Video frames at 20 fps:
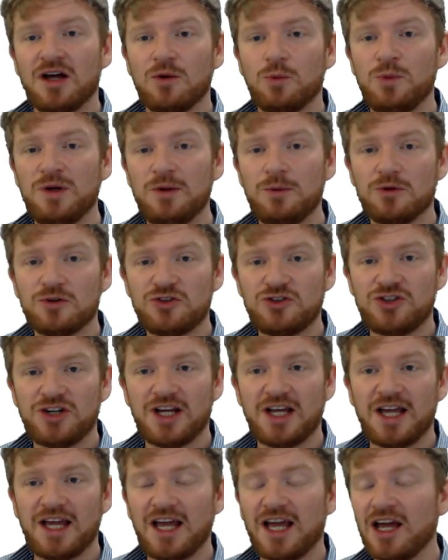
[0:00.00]
We will
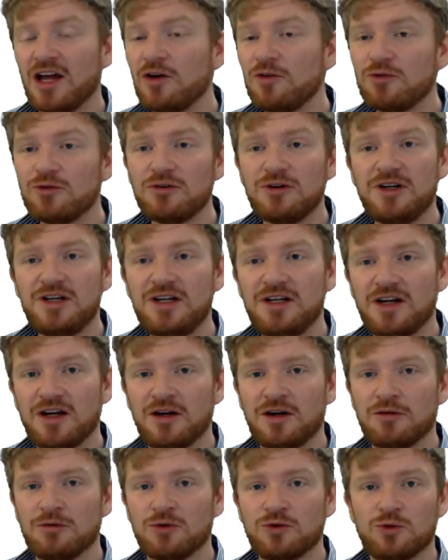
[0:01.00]
share every
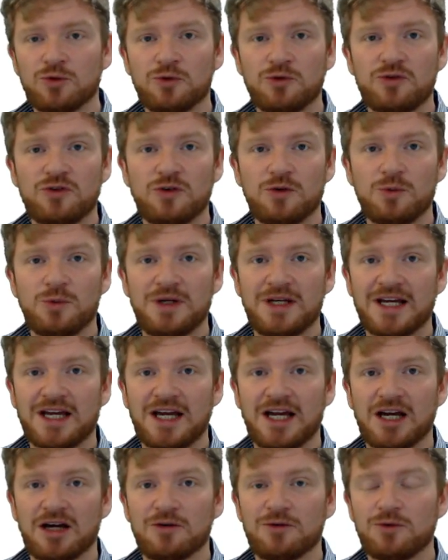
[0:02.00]
resource that we
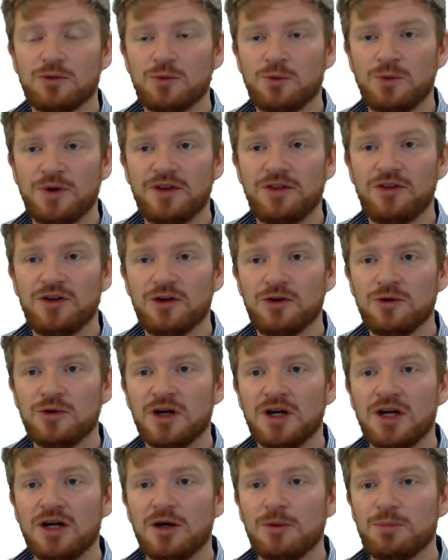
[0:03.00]
have with you
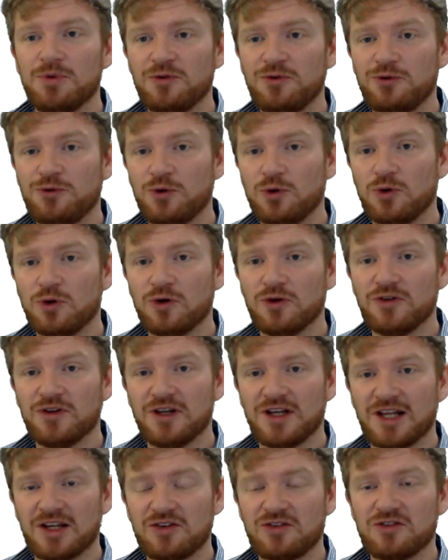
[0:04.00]
before the
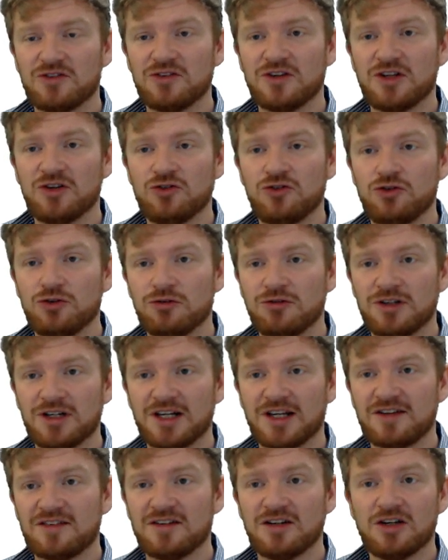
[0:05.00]
lesson and during the
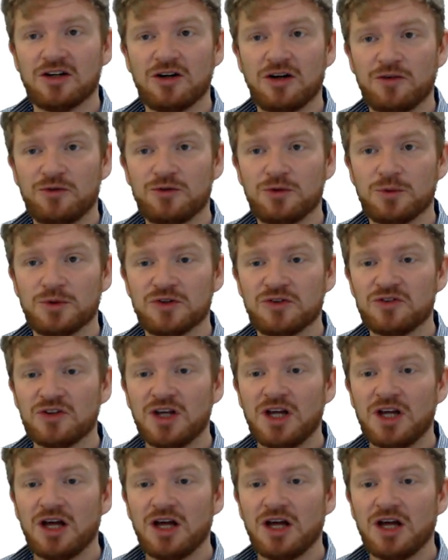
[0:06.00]
lesson and afterwards.